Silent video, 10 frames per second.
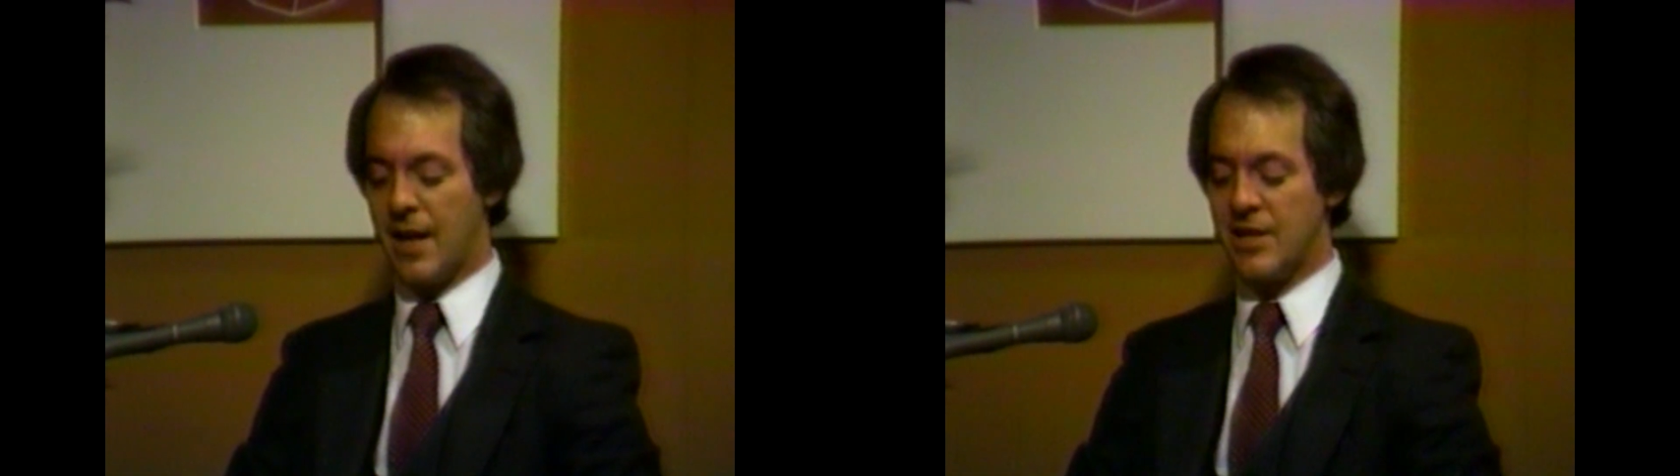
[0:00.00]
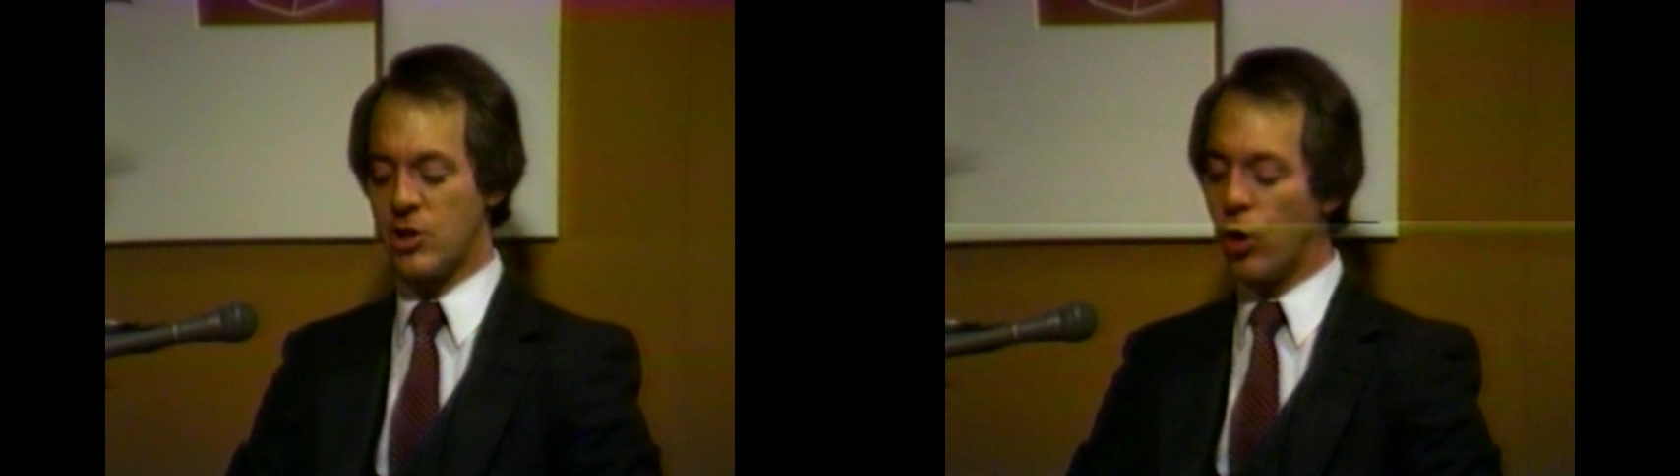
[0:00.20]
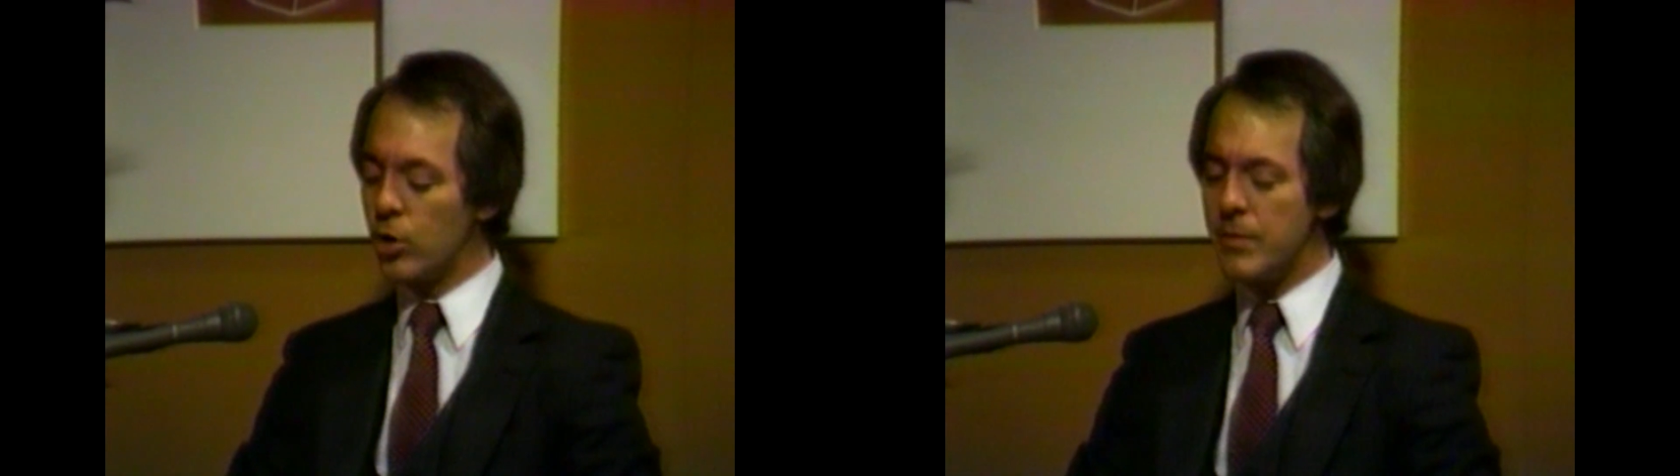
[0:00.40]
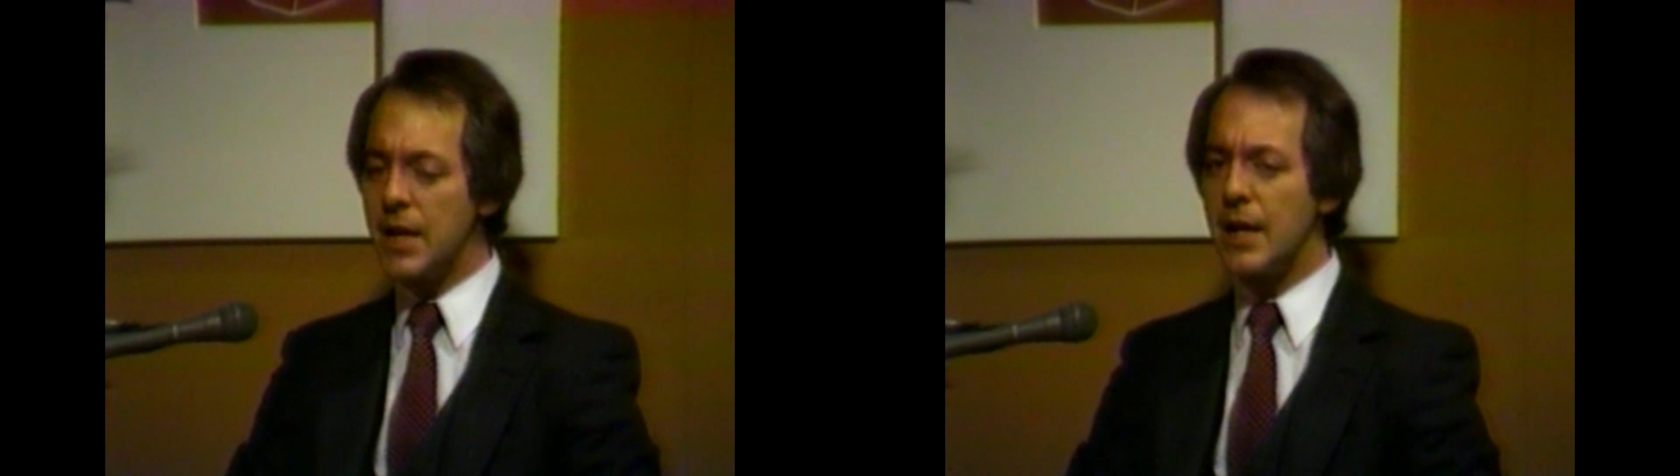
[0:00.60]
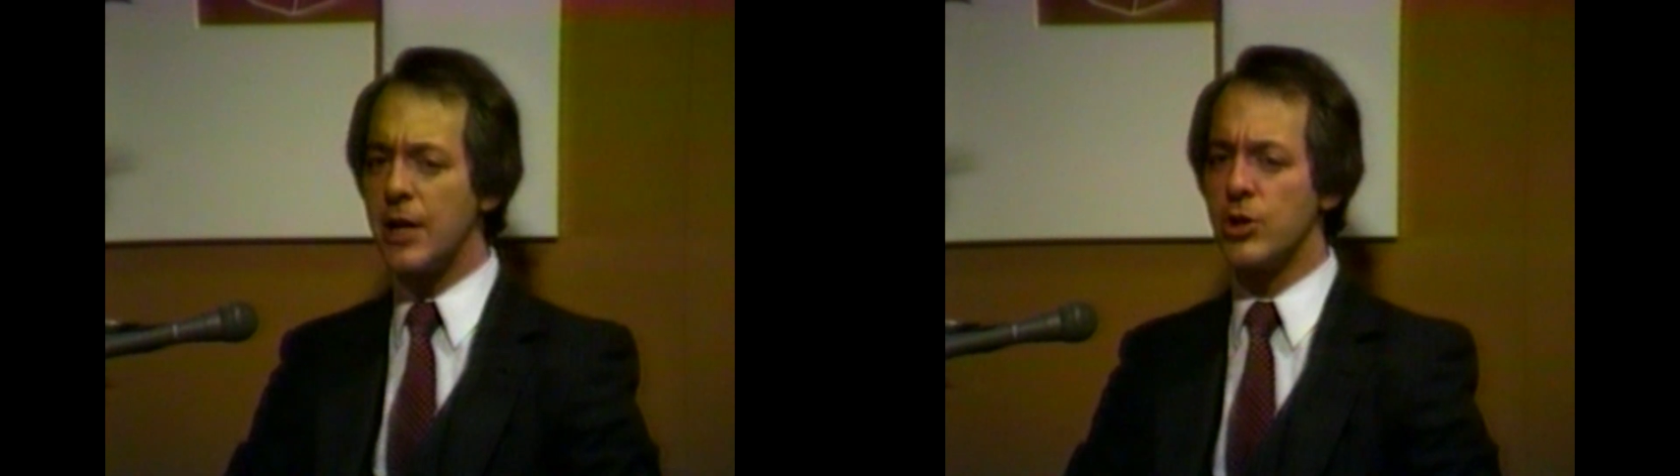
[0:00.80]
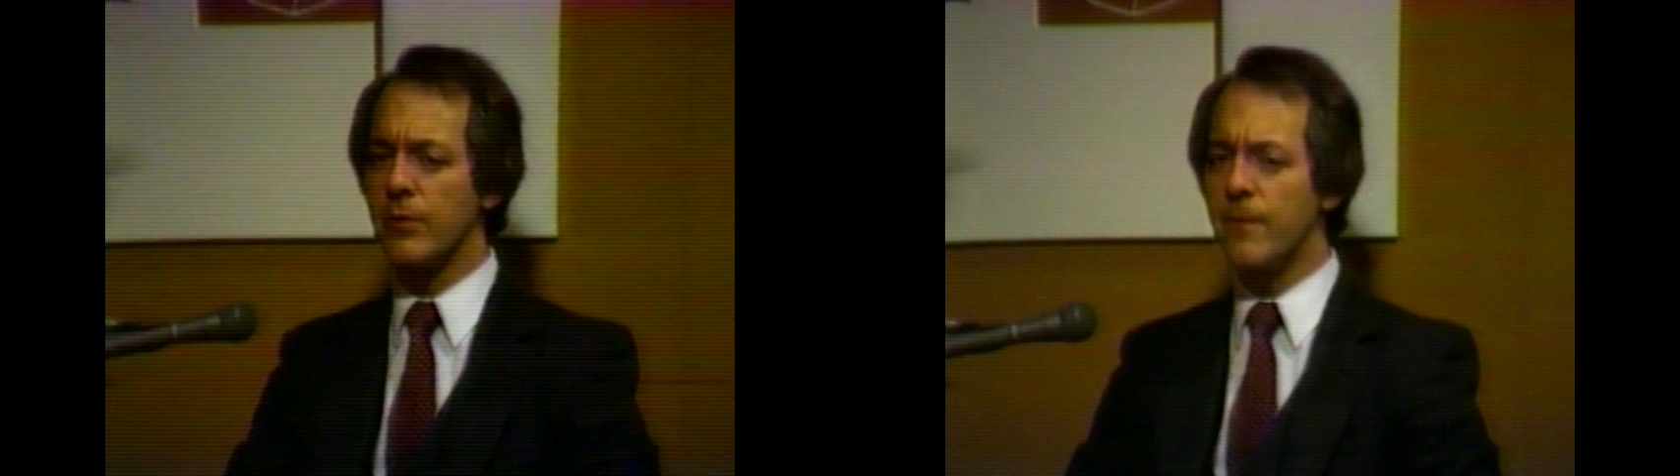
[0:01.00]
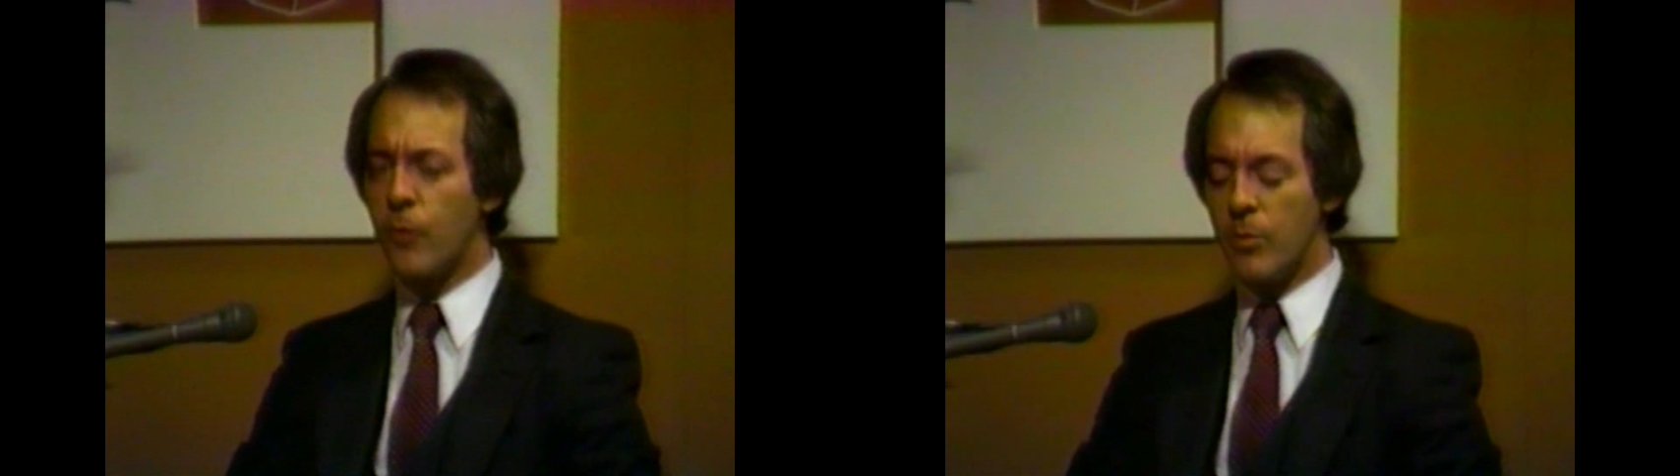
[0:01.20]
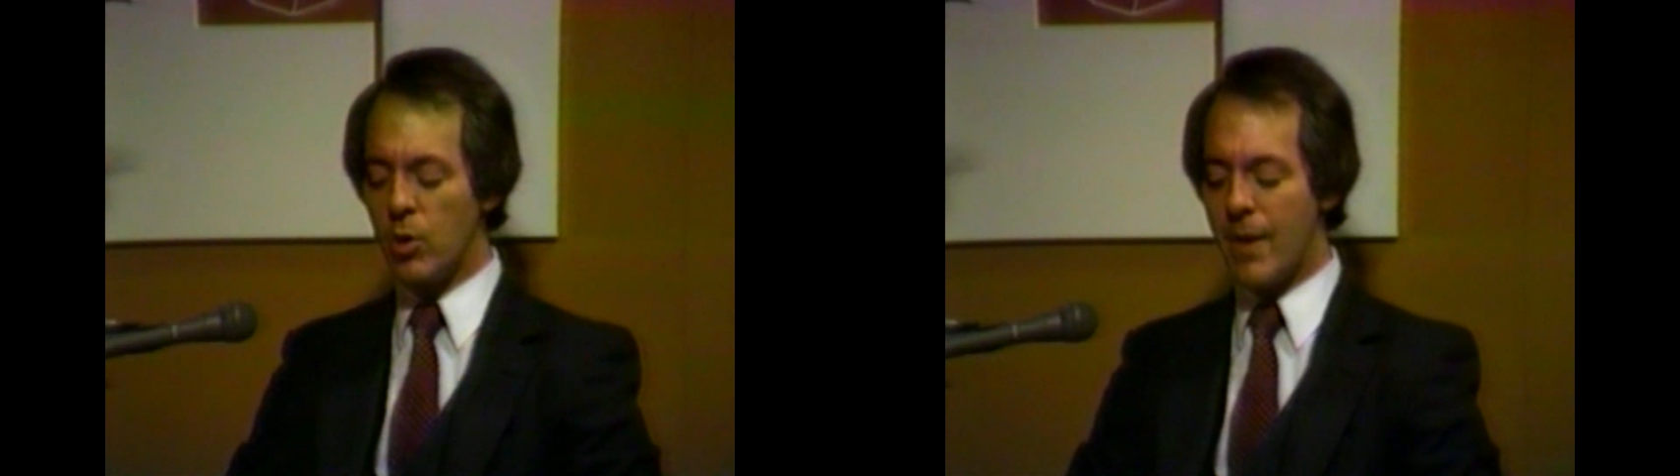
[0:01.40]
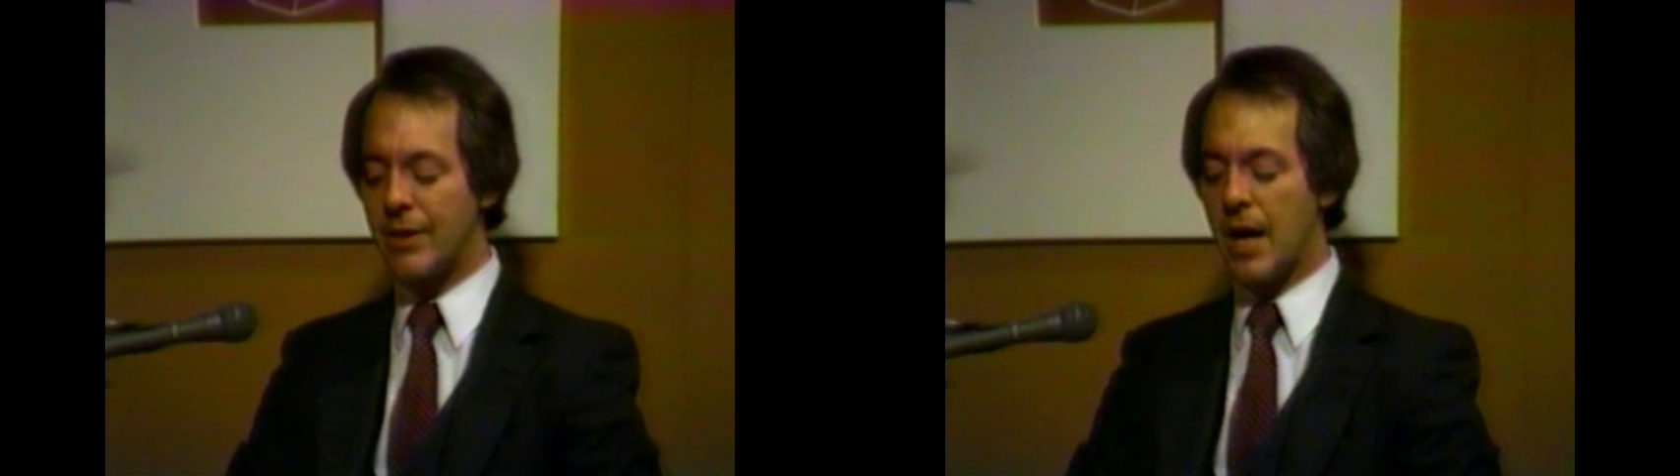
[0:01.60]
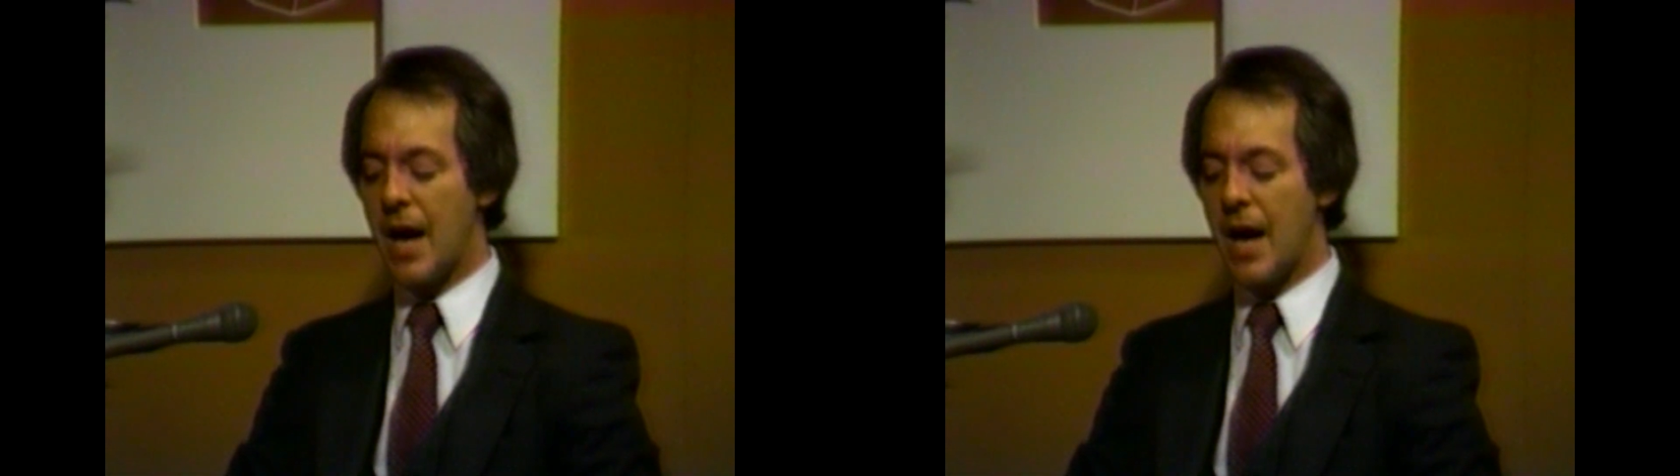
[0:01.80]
has told me I should inform you about the